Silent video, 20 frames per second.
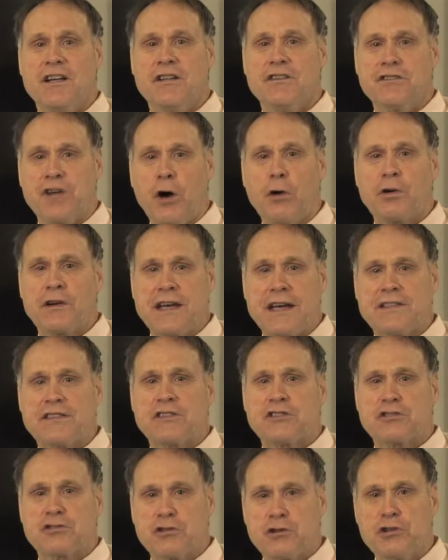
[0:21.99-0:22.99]
Don't Get
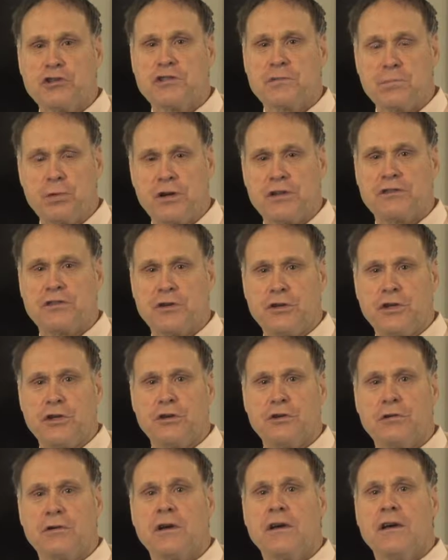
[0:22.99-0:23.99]
the Screws Put to
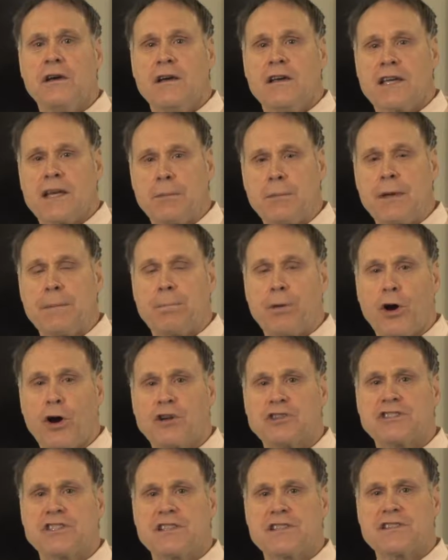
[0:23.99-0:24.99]
You can be
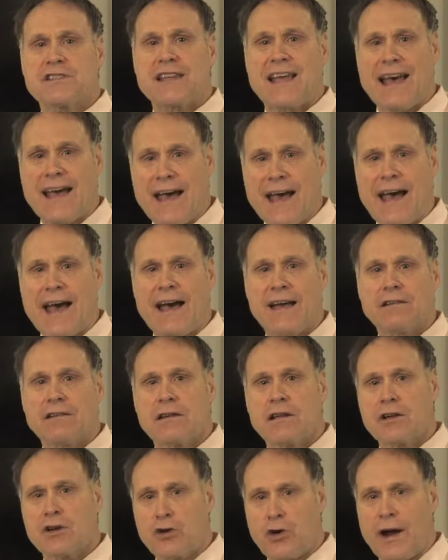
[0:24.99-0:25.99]
purchased
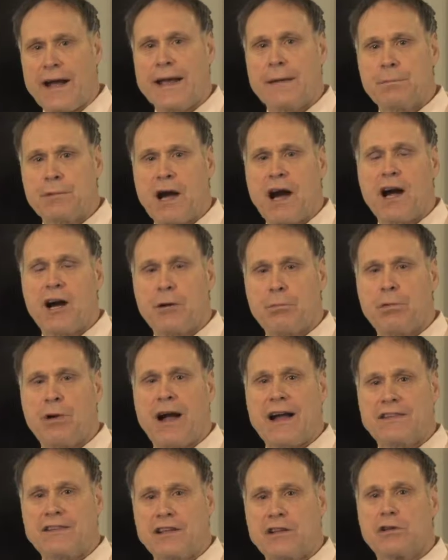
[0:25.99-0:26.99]
at
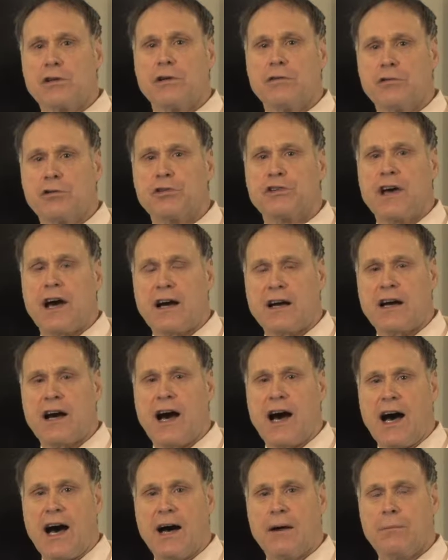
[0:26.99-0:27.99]

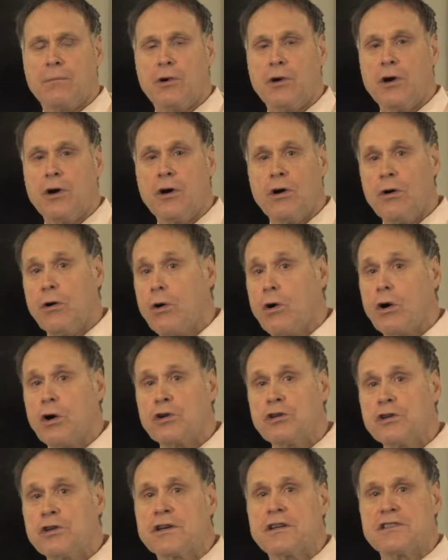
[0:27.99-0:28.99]
GrahamChiropracticLouisville.com,
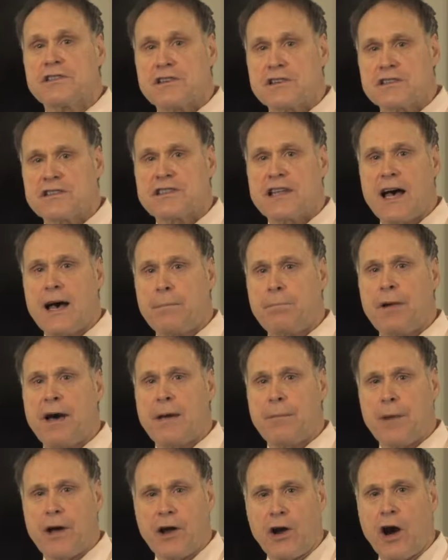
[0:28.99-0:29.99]
or you can just stop
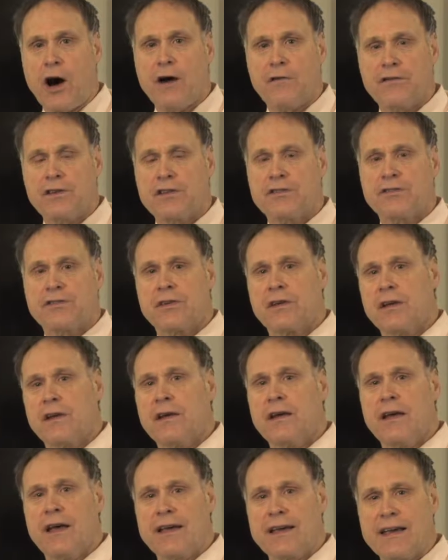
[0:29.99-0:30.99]
by my office
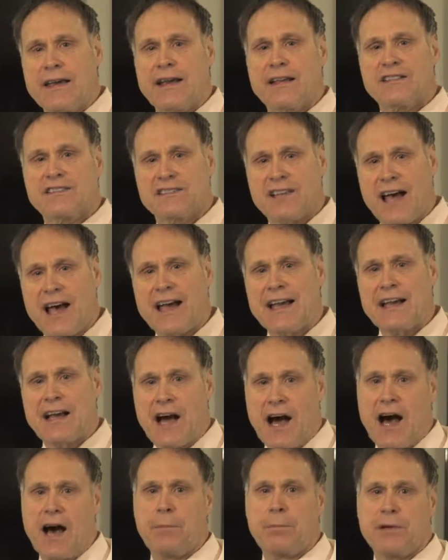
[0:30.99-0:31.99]
and get a signed
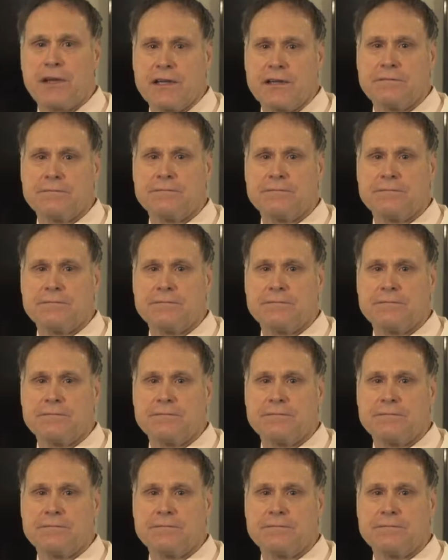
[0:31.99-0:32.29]
copy.